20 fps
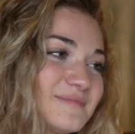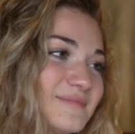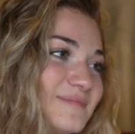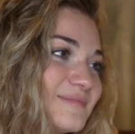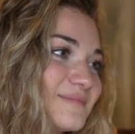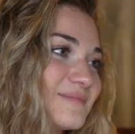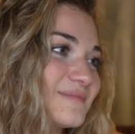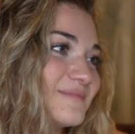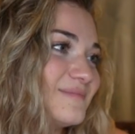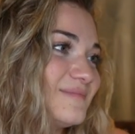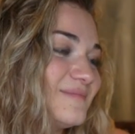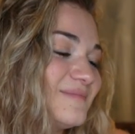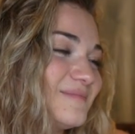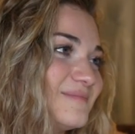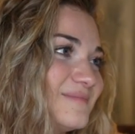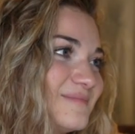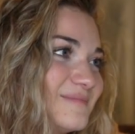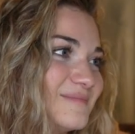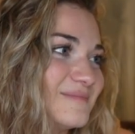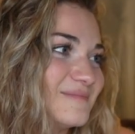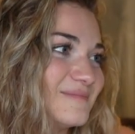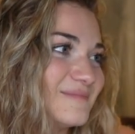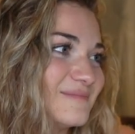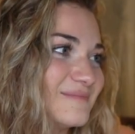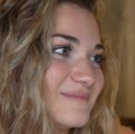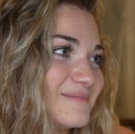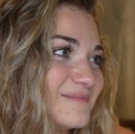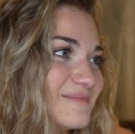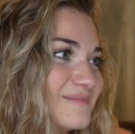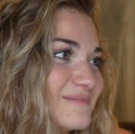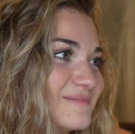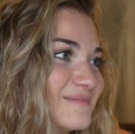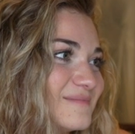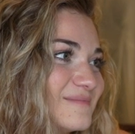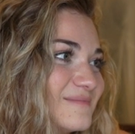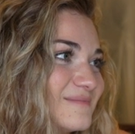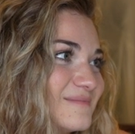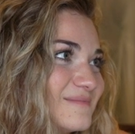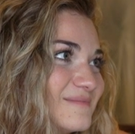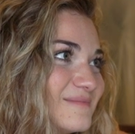
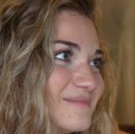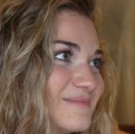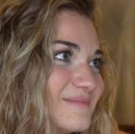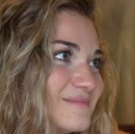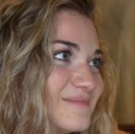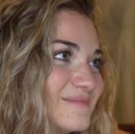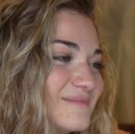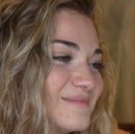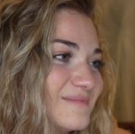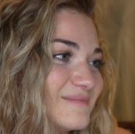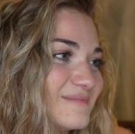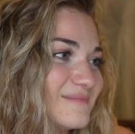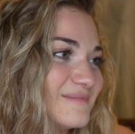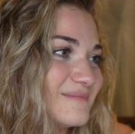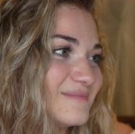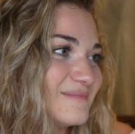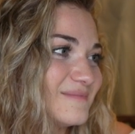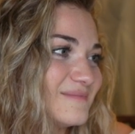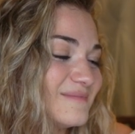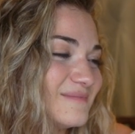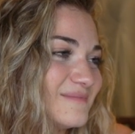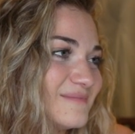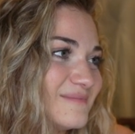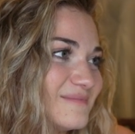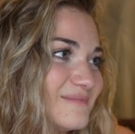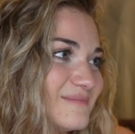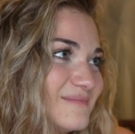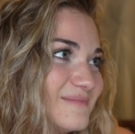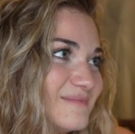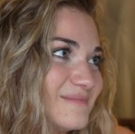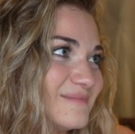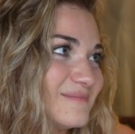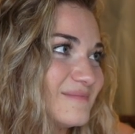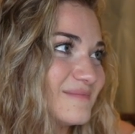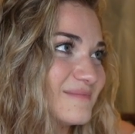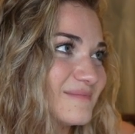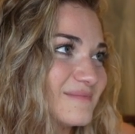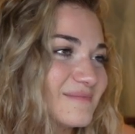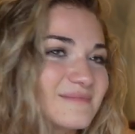(not speaking)